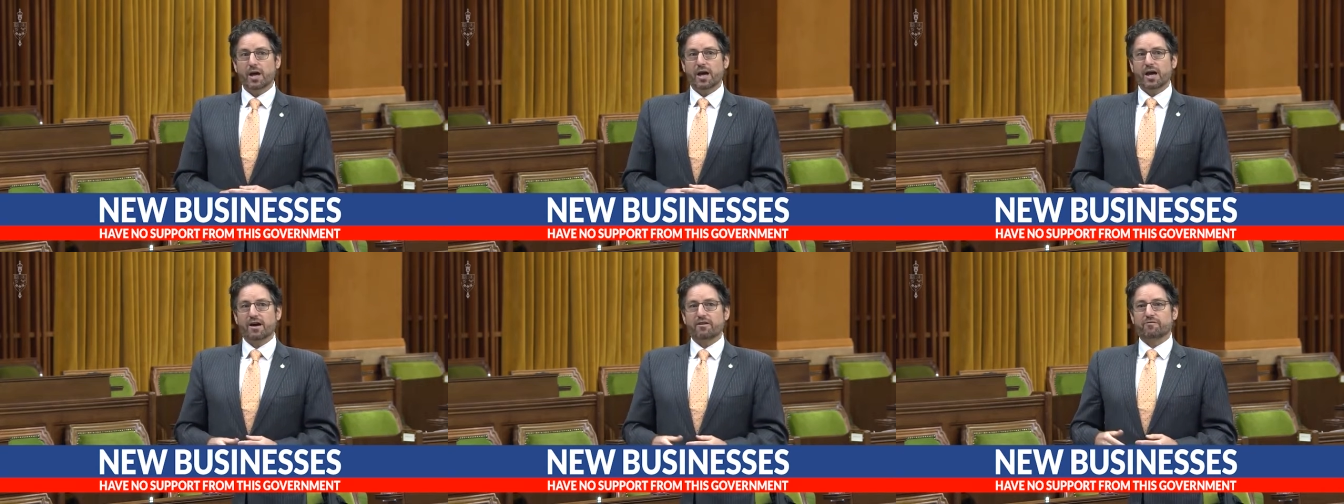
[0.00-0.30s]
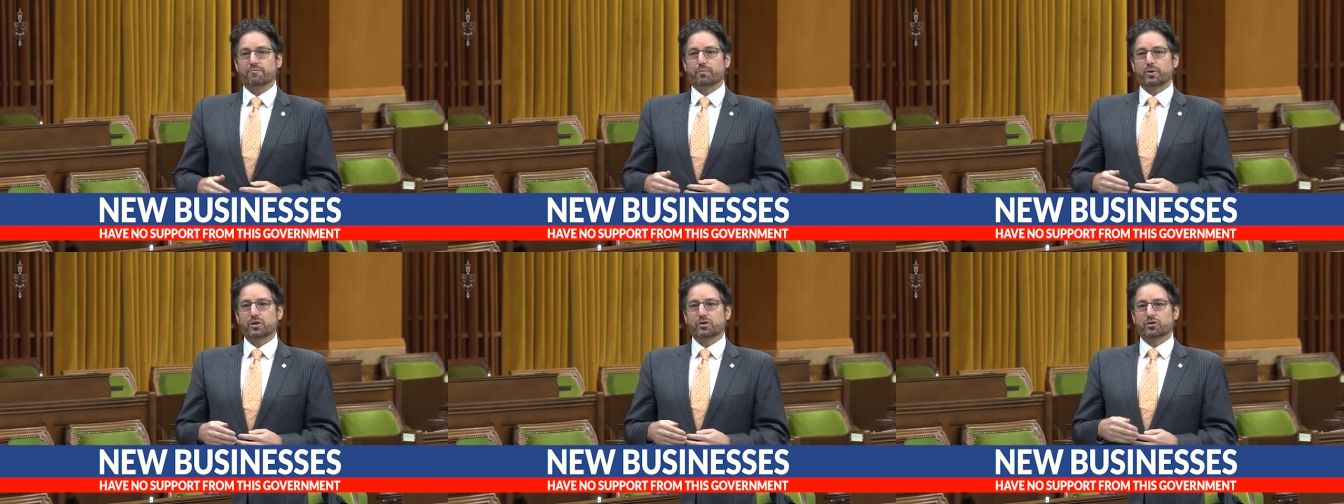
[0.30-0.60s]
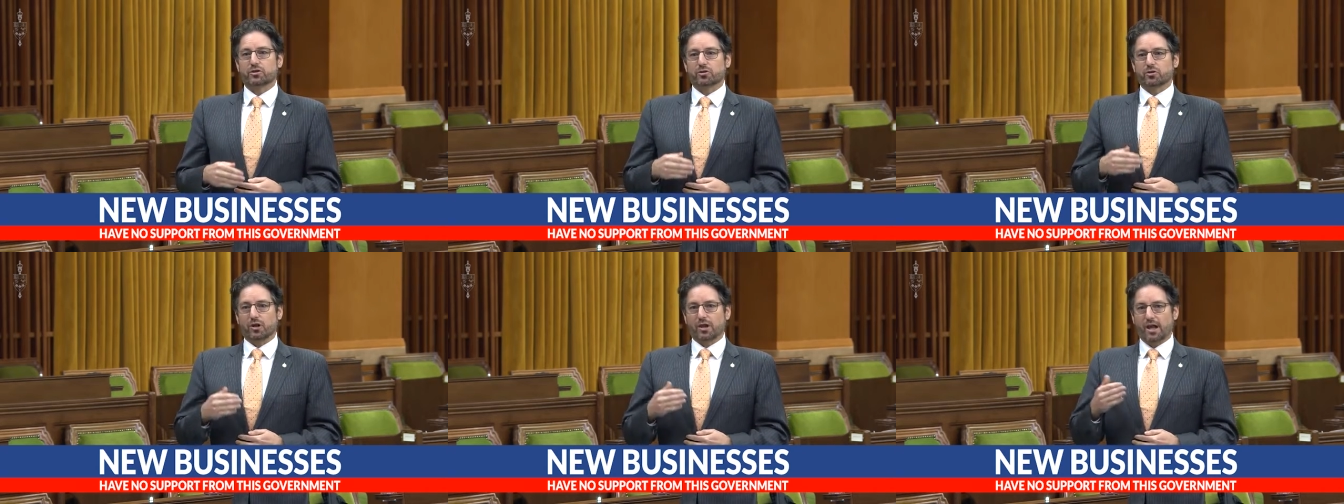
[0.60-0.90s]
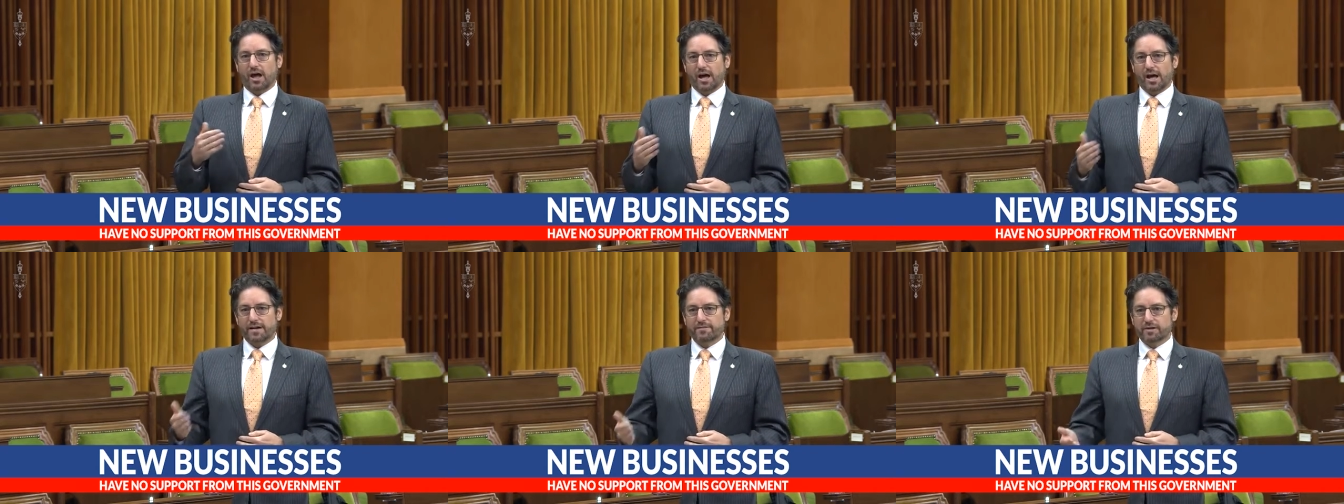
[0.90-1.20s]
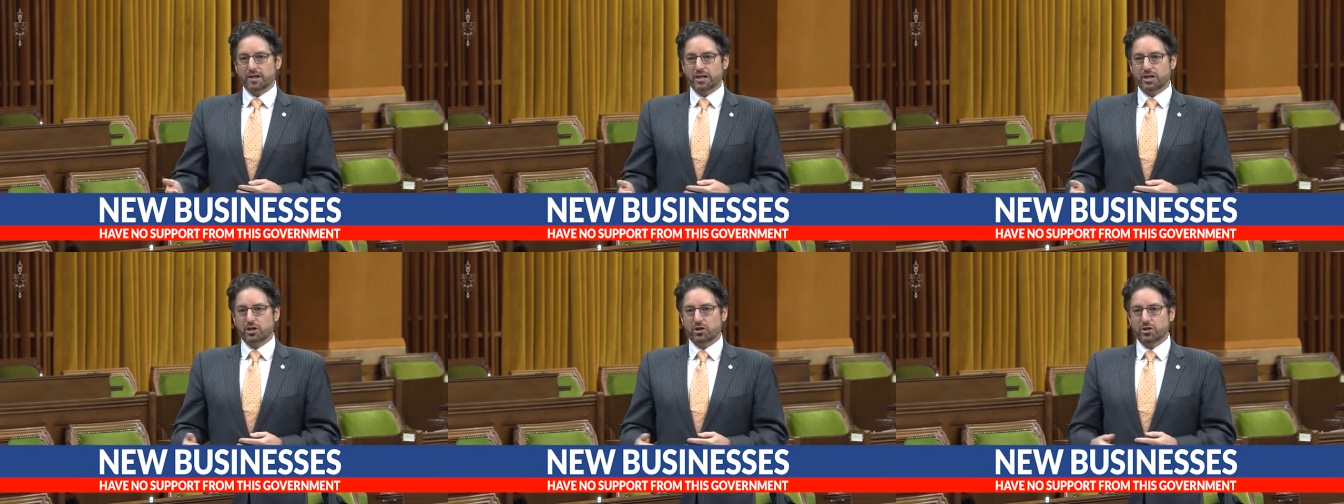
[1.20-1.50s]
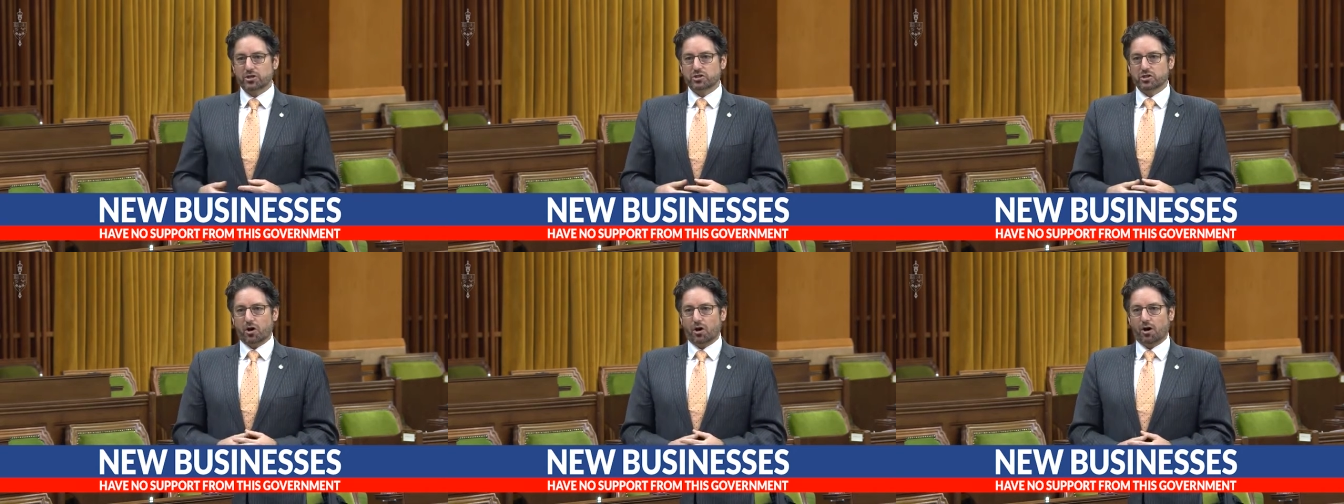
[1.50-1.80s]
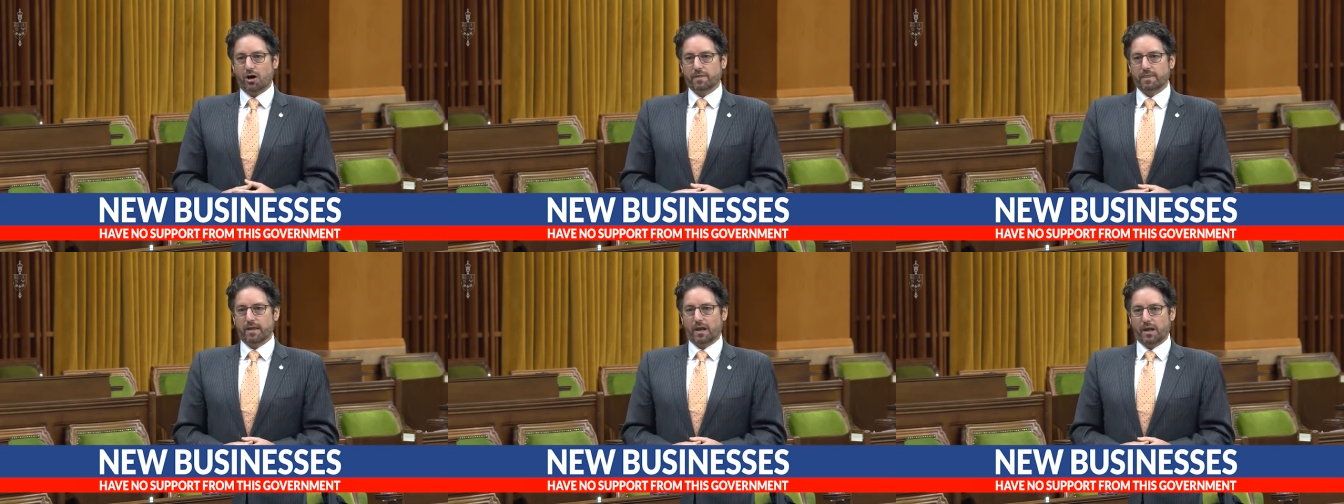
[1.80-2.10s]
have put their livelihoods
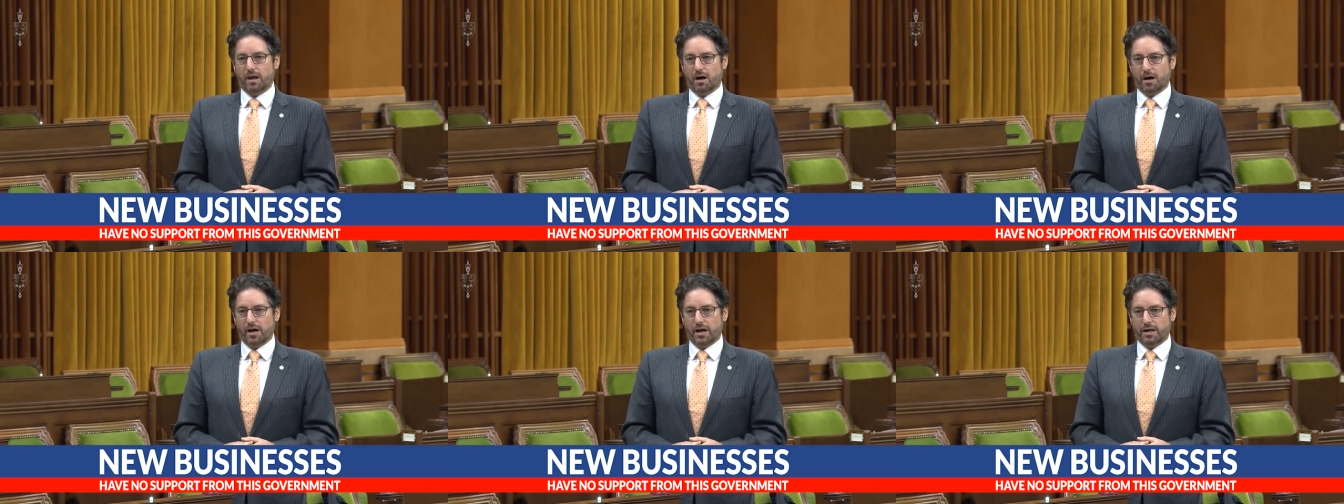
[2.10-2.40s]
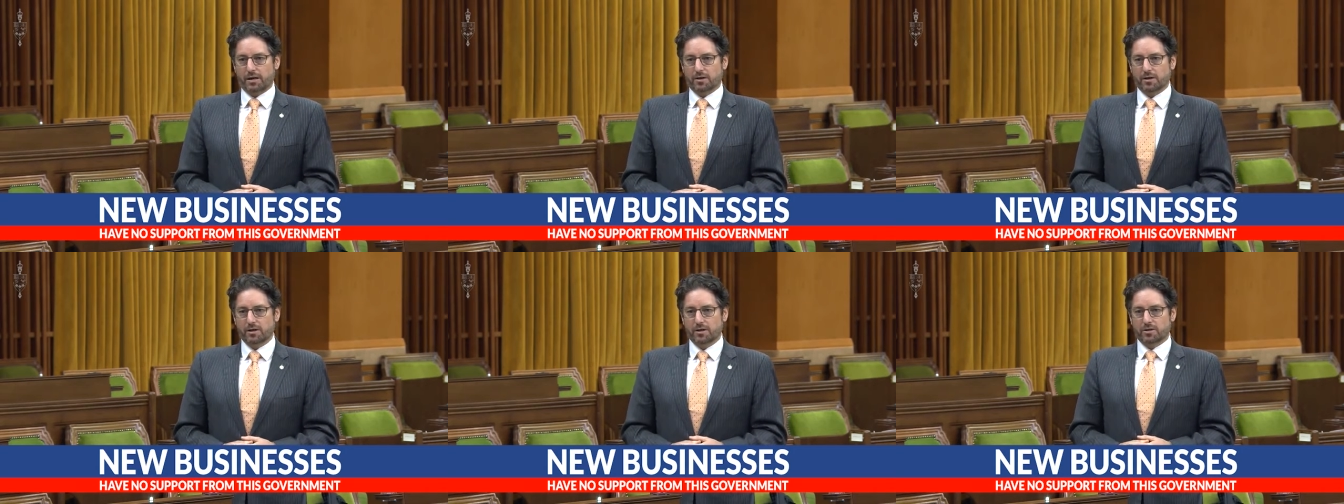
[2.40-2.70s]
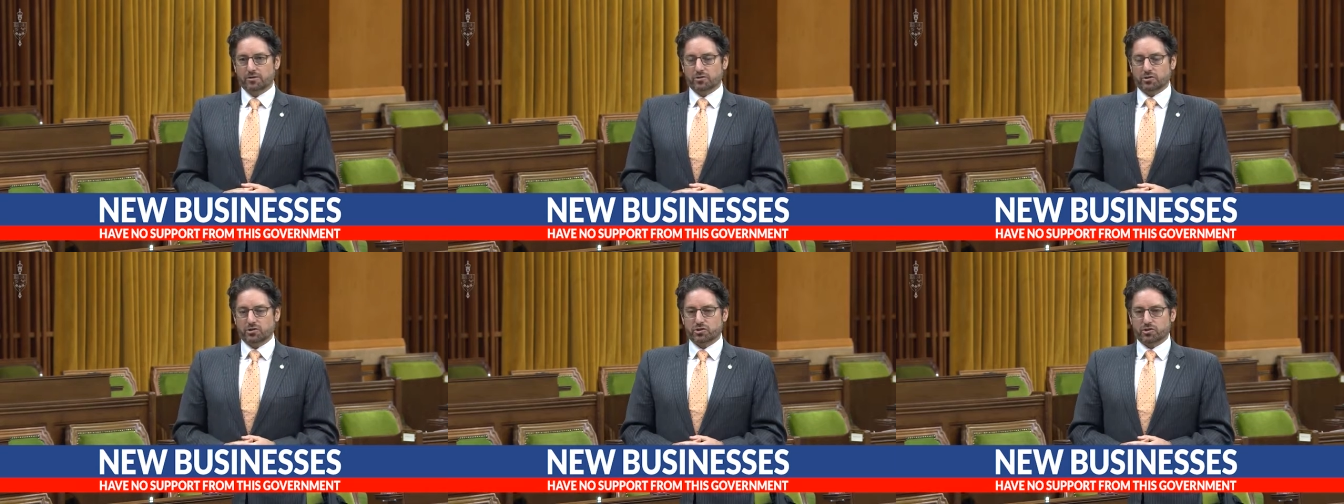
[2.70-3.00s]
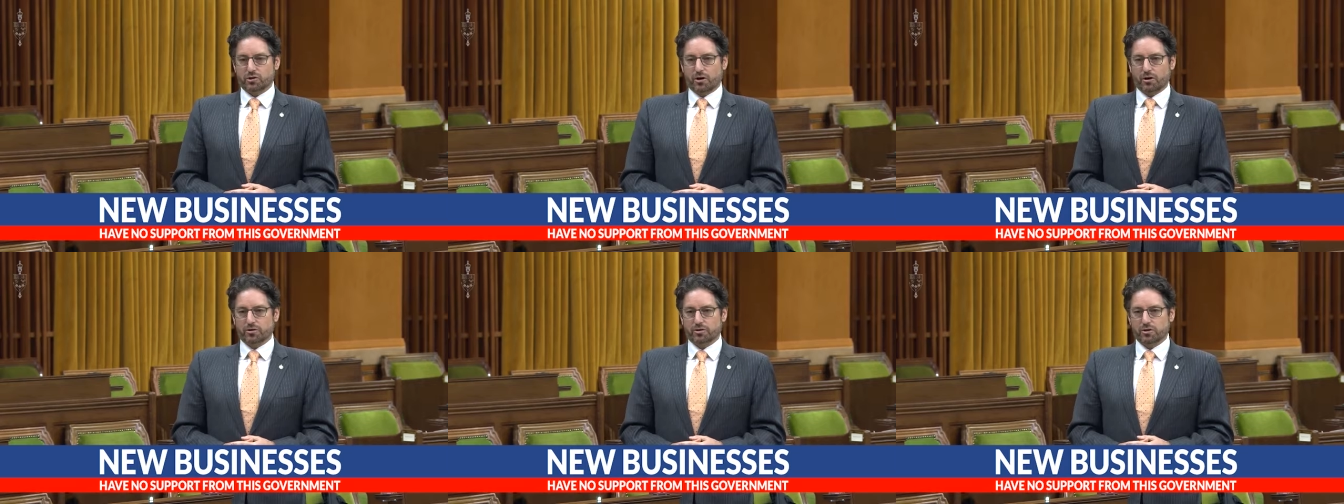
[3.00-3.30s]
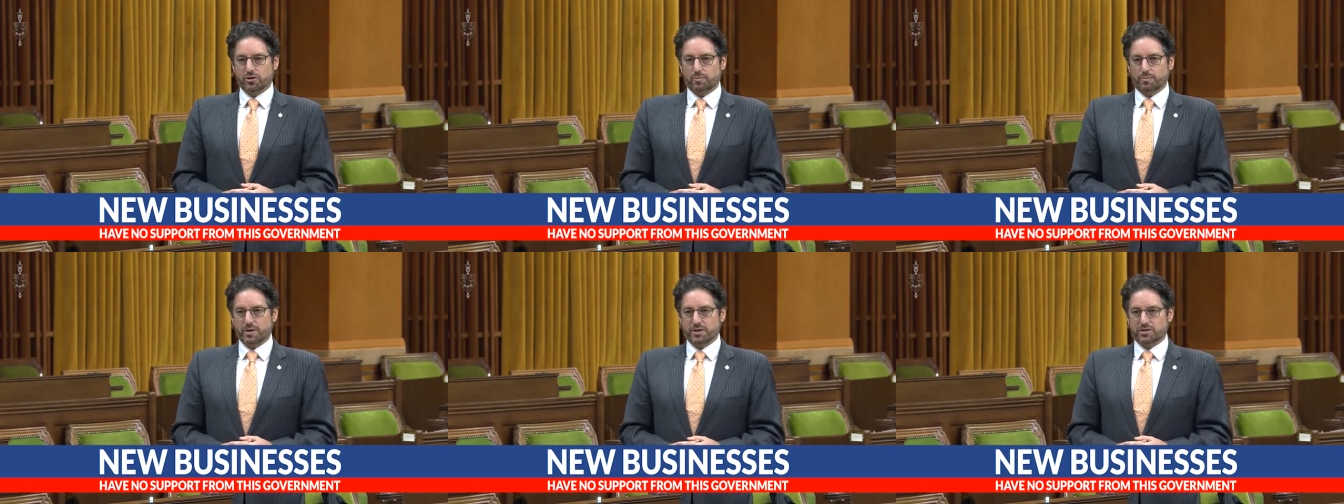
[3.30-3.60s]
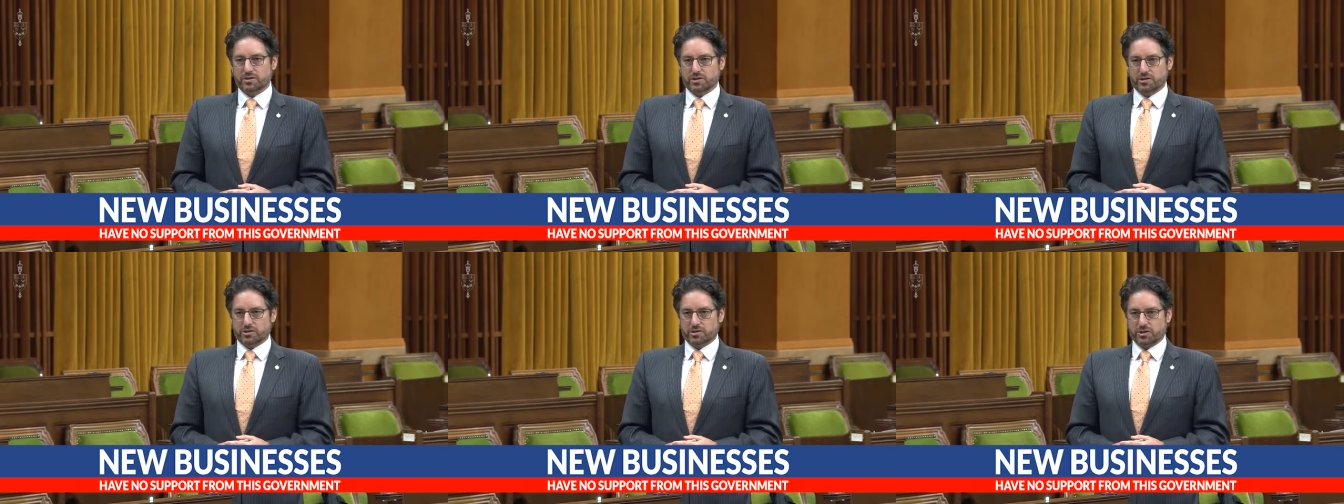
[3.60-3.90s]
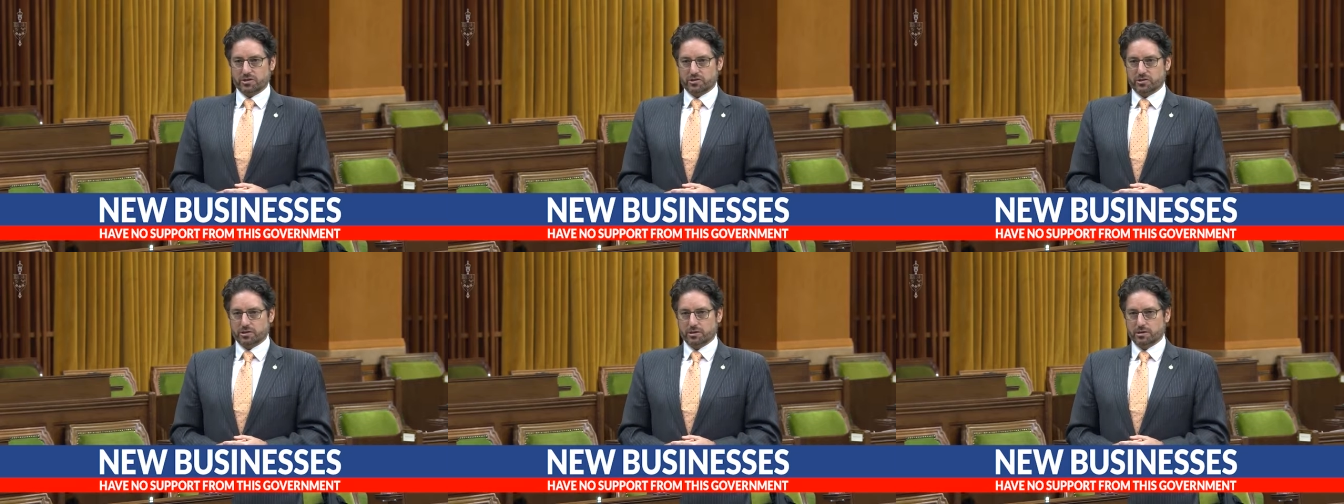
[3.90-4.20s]
on the line to start new
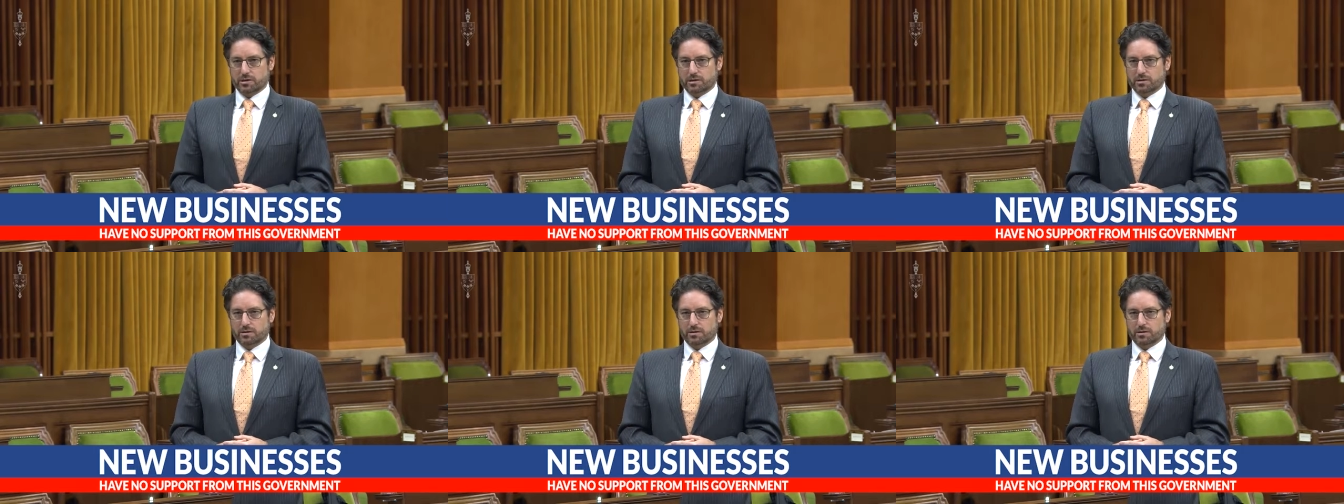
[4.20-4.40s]
businesses?